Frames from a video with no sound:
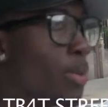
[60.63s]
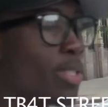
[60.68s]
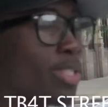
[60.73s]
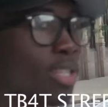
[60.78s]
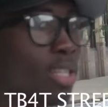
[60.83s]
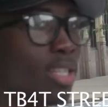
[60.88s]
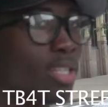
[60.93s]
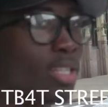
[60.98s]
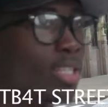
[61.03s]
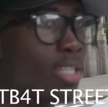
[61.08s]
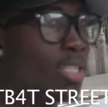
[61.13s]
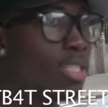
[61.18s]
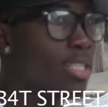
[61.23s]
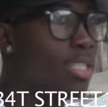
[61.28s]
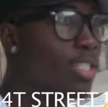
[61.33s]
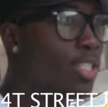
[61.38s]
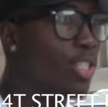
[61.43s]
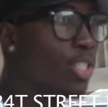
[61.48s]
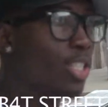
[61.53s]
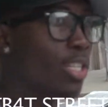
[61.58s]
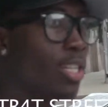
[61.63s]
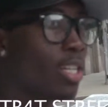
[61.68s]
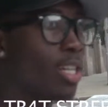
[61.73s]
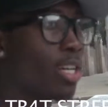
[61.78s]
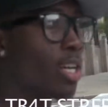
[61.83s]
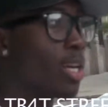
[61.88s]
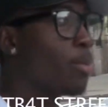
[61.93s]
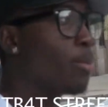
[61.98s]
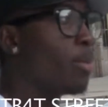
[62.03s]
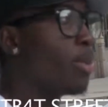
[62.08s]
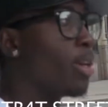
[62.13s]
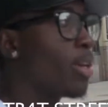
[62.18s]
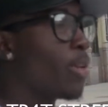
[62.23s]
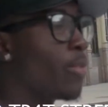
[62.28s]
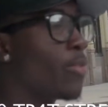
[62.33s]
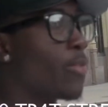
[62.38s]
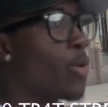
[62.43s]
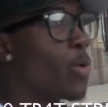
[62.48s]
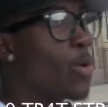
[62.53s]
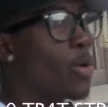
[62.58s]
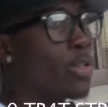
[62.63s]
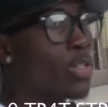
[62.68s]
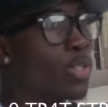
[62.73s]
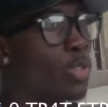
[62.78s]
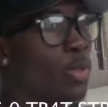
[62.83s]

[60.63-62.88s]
particularly this year, I'm looking forward